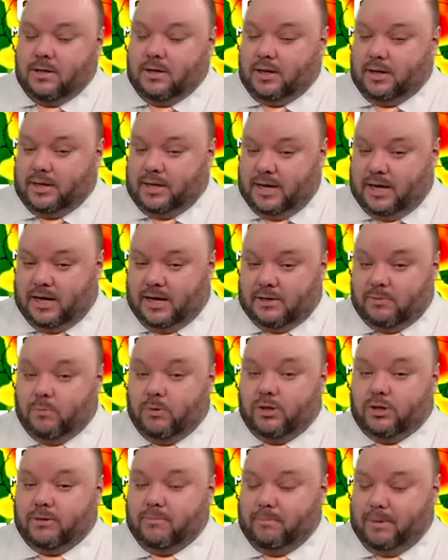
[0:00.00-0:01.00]
Again,
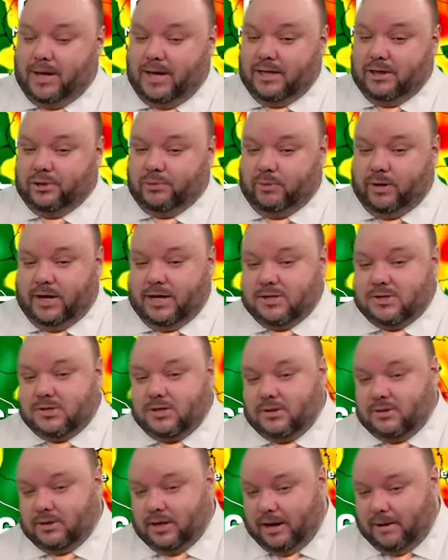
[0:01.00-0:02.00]
with the main threats,
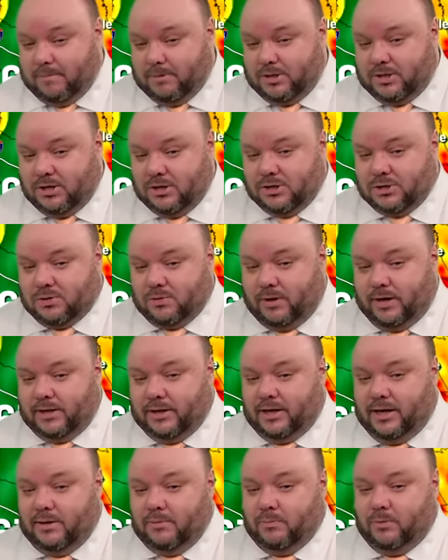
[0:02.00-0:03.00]
damaging straight
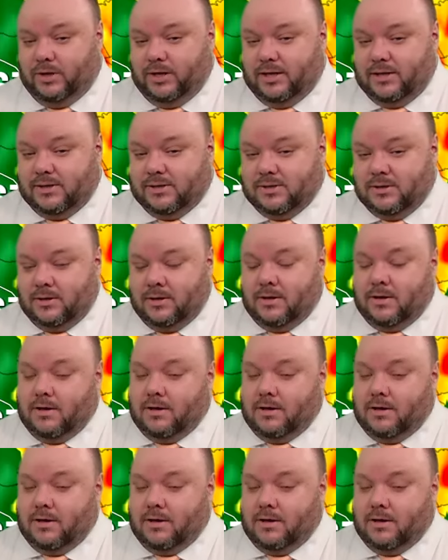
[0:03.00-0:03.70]
line winds